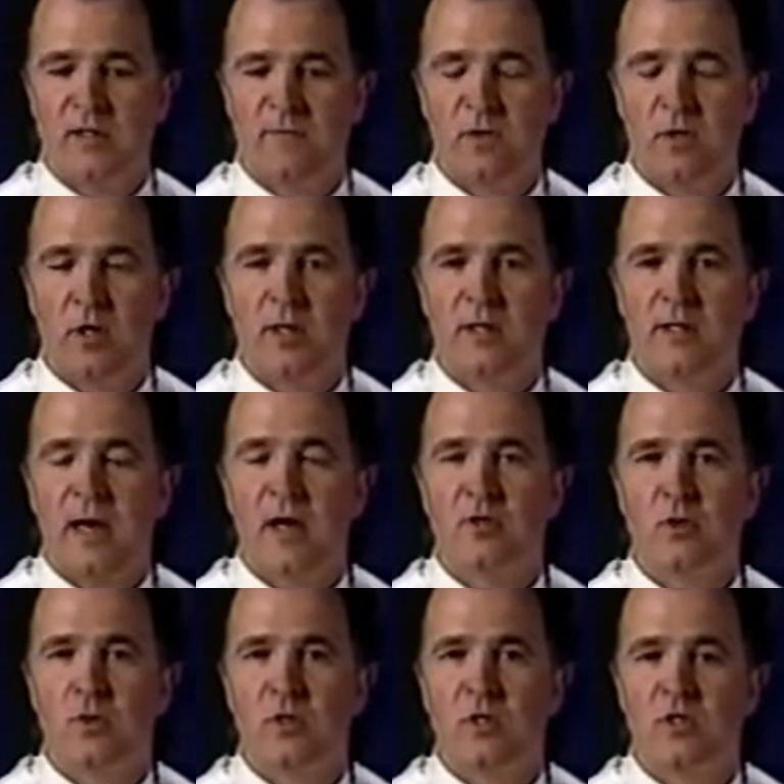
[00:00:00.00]
if you look down
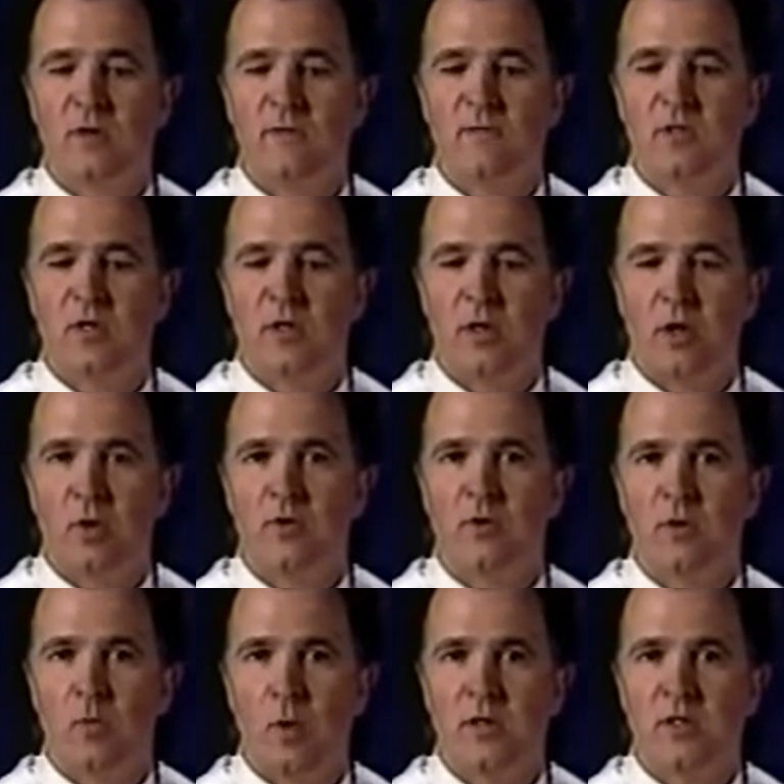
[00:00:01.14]
toward the surface of the earth
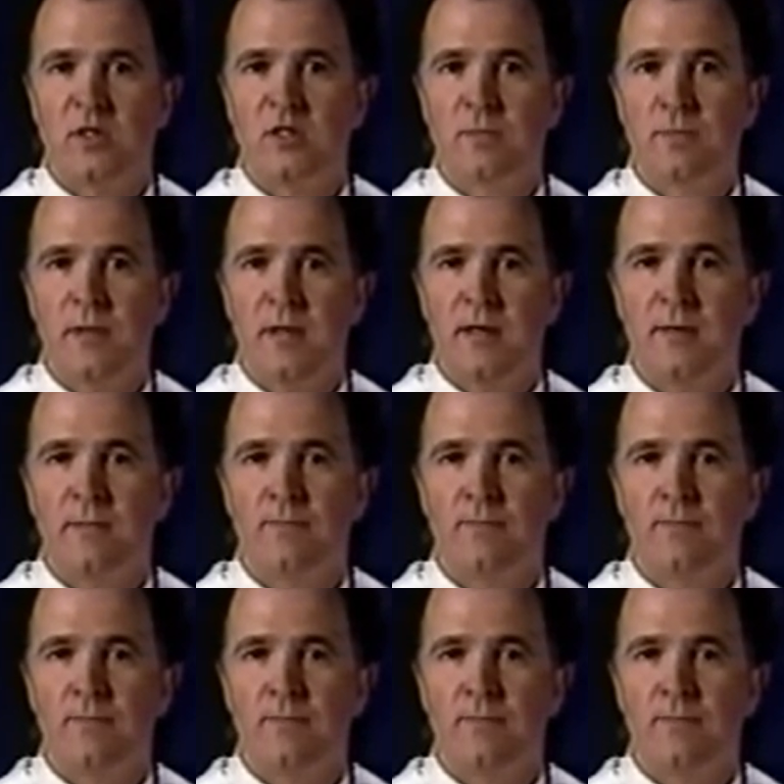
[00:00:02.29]
and watch it spin,